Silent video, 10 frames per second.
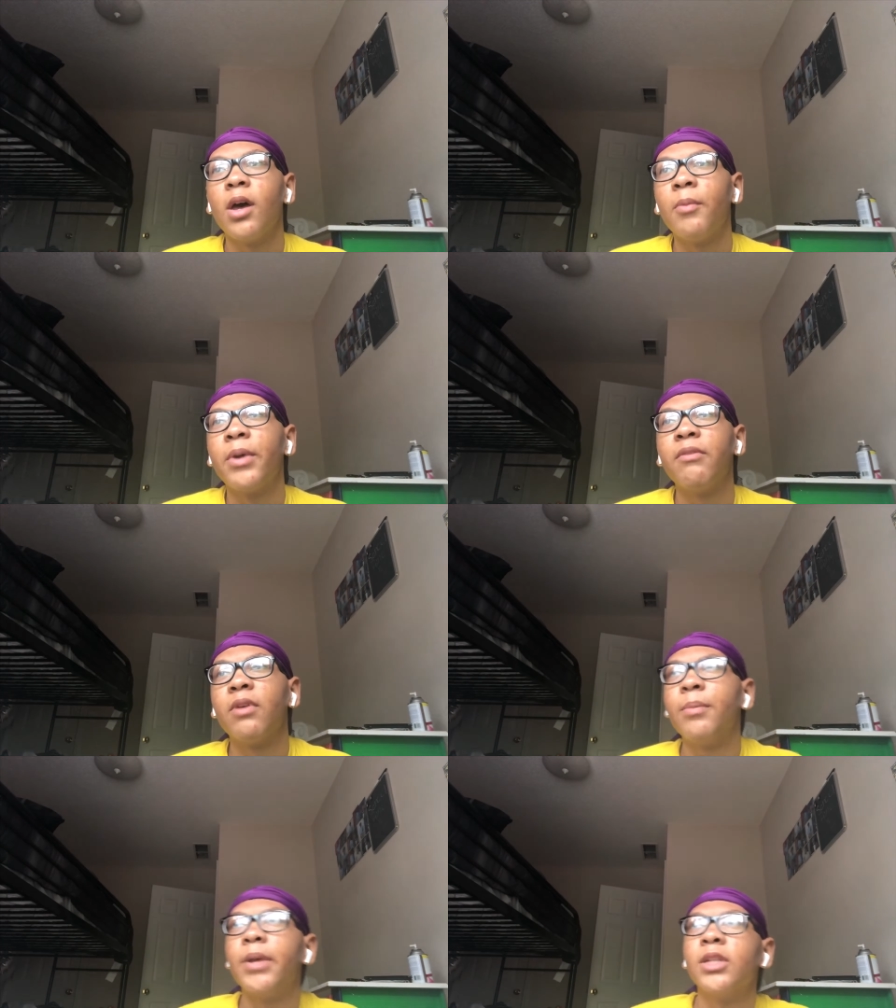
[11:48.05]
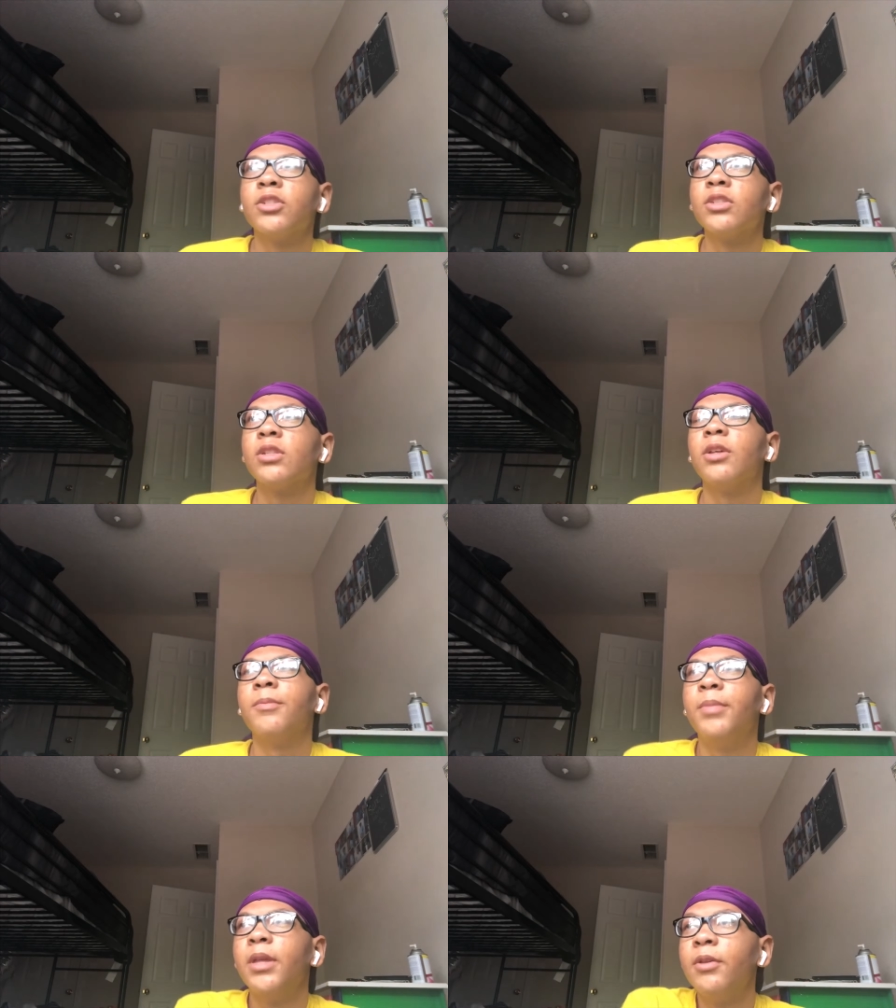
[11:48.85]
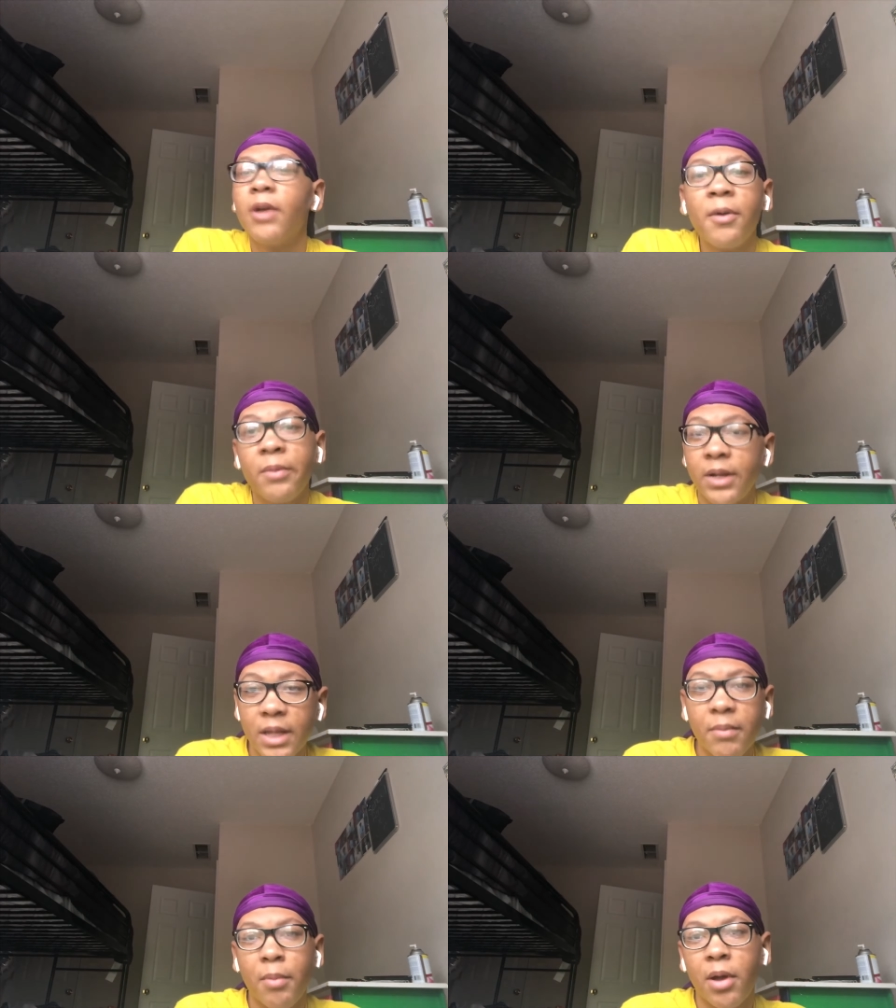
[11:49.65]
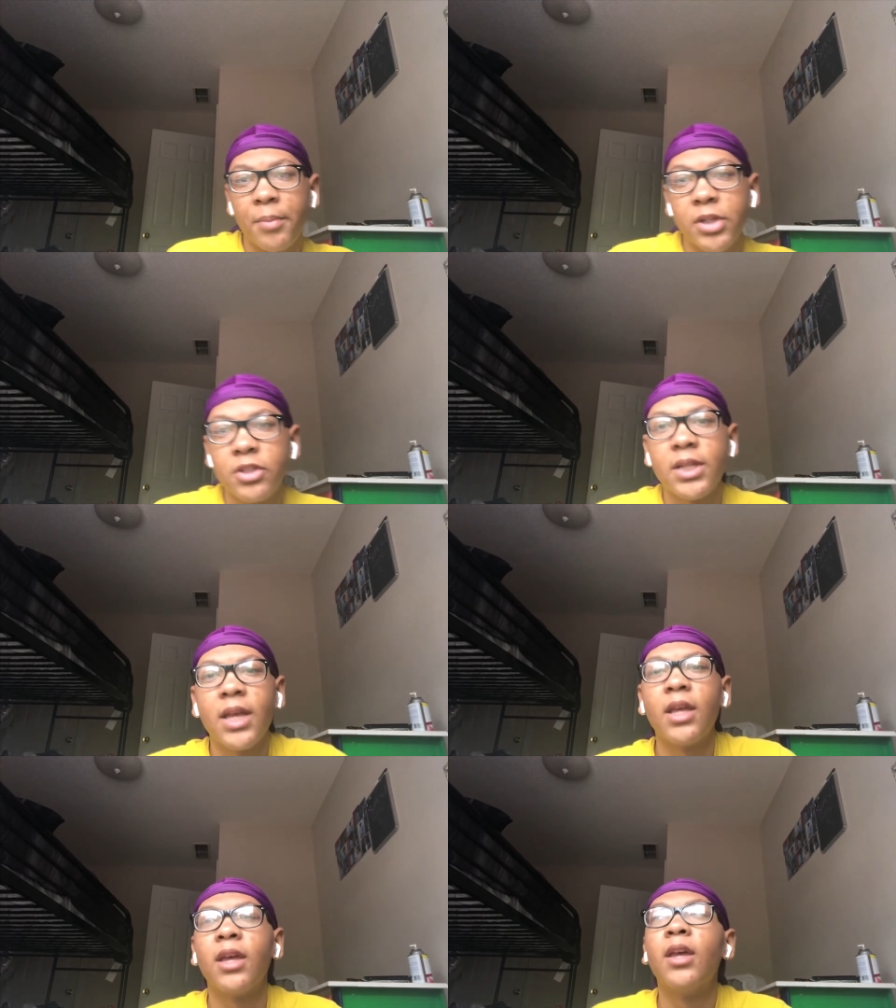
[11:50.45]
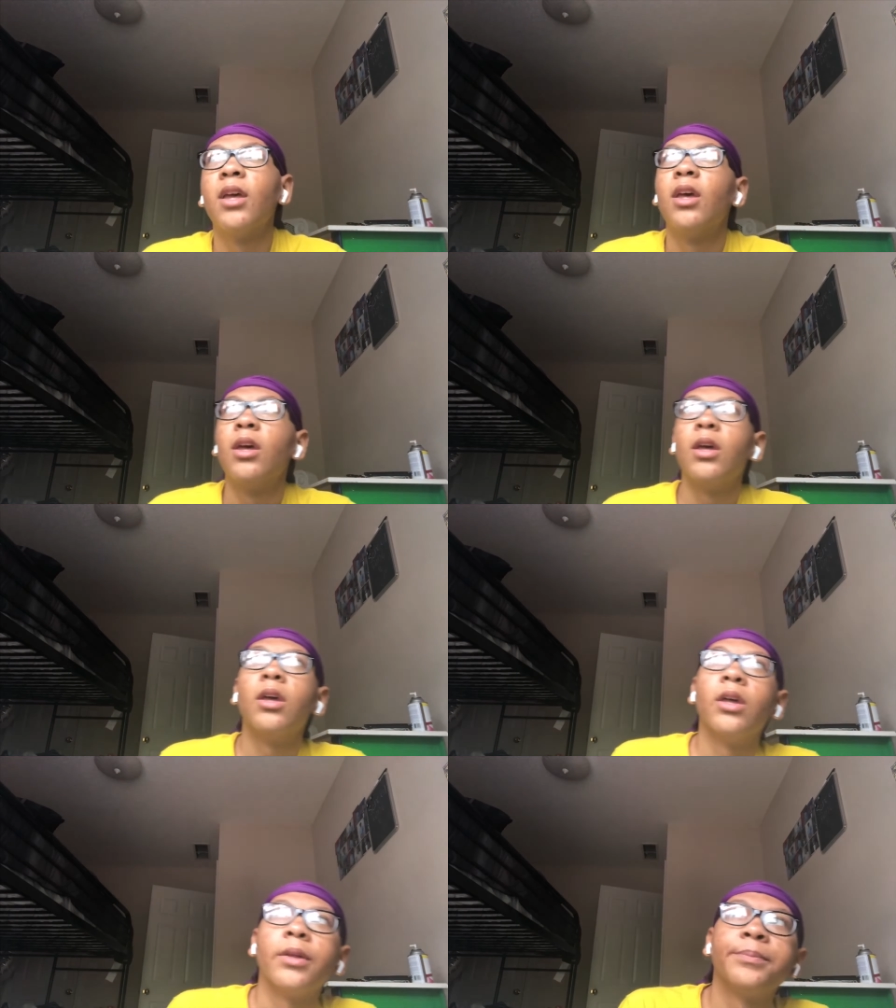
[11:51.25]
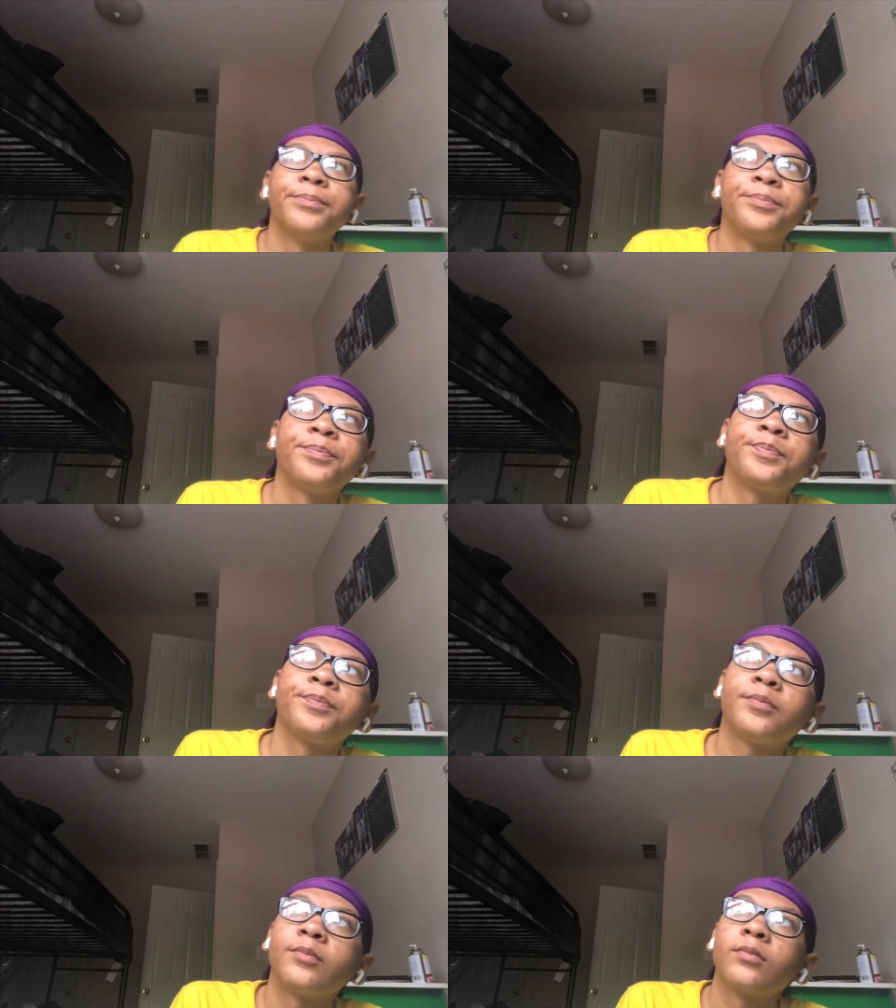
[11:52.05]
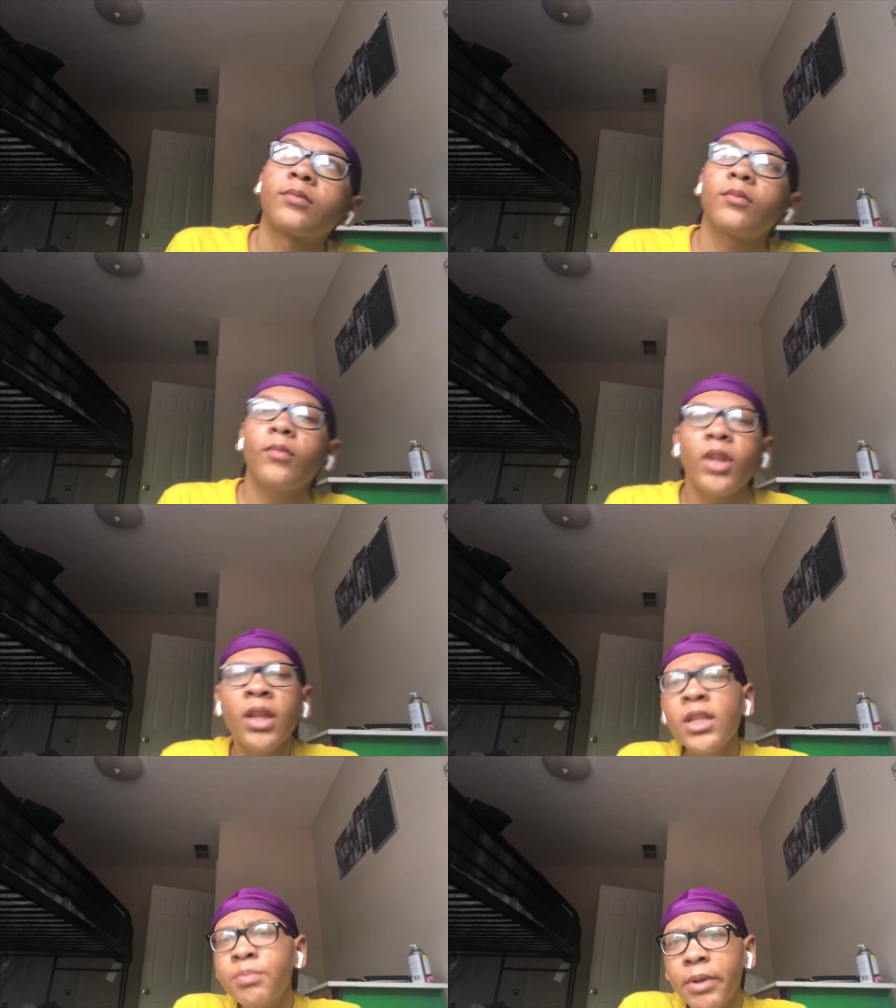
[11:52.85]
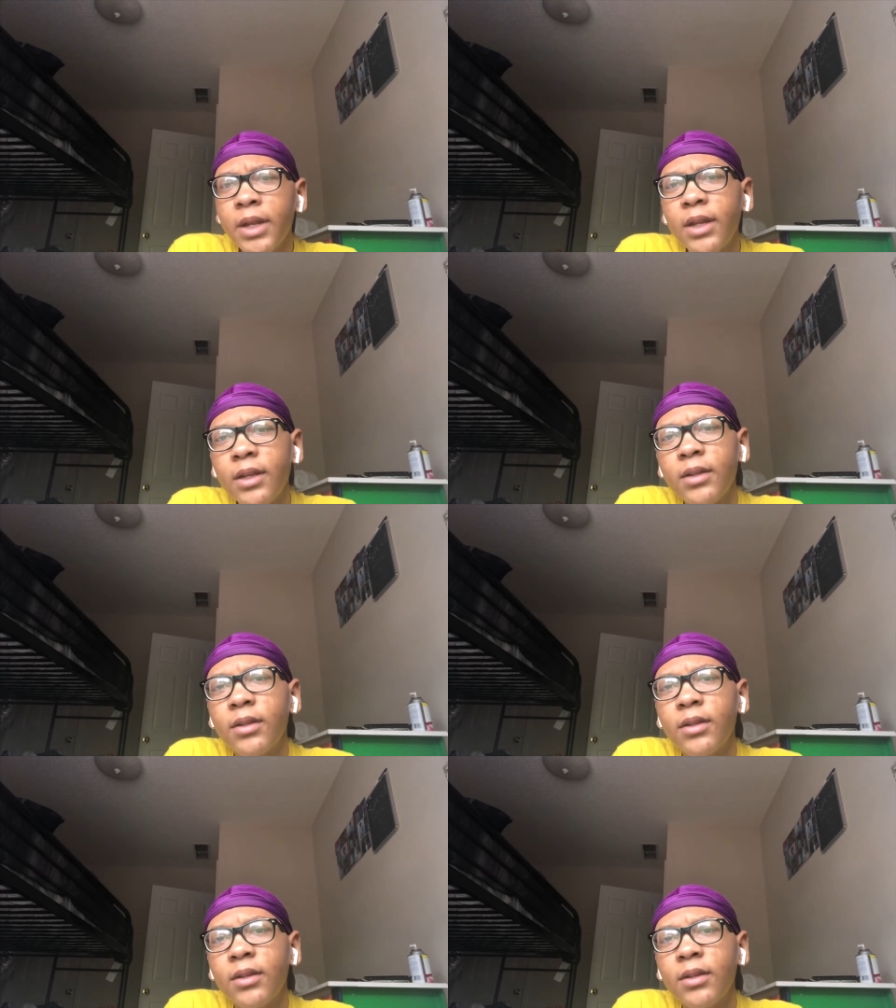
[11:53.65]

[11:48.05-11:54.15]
I'm ready for the pictures to be, I'm ready to get my prom pictures taken, and it's pretty,